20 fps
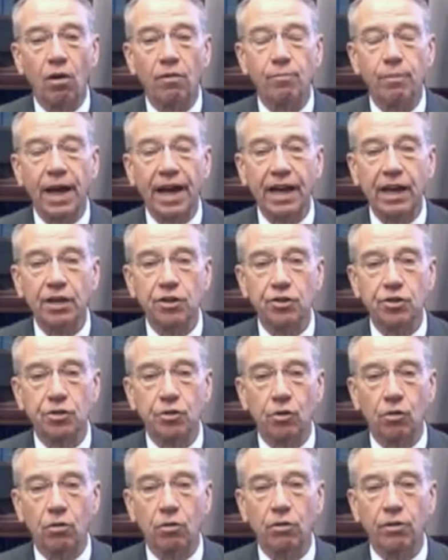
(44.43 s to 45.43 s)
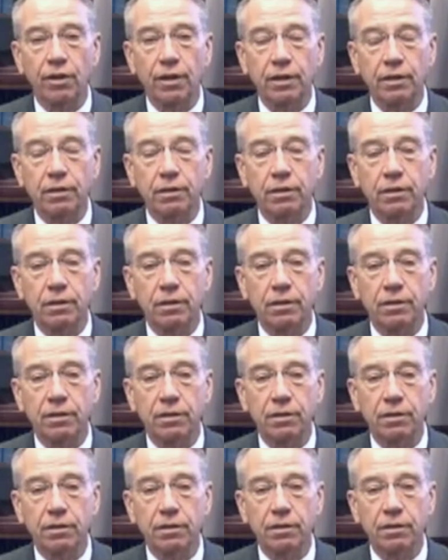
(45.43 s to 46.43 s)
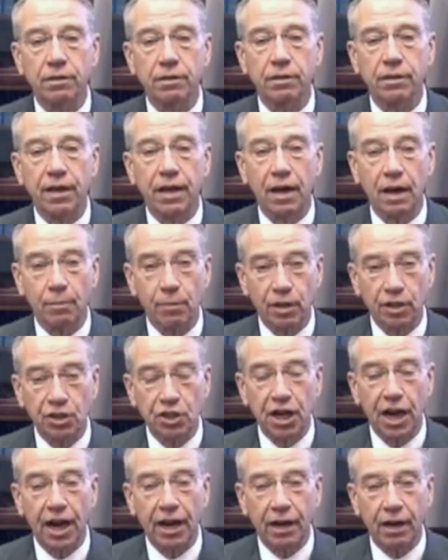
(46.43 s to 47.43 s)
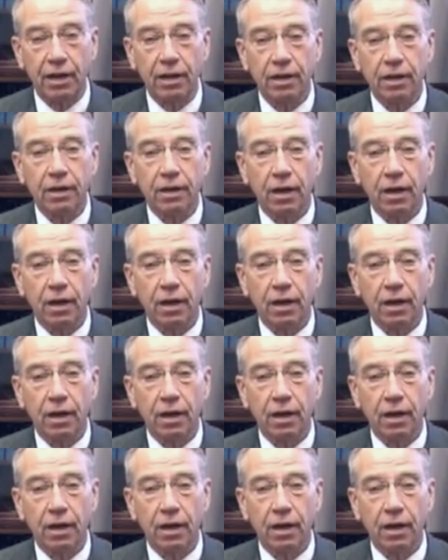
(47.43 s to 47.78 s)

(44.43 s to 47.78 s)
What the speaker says: of making sure that I'm a check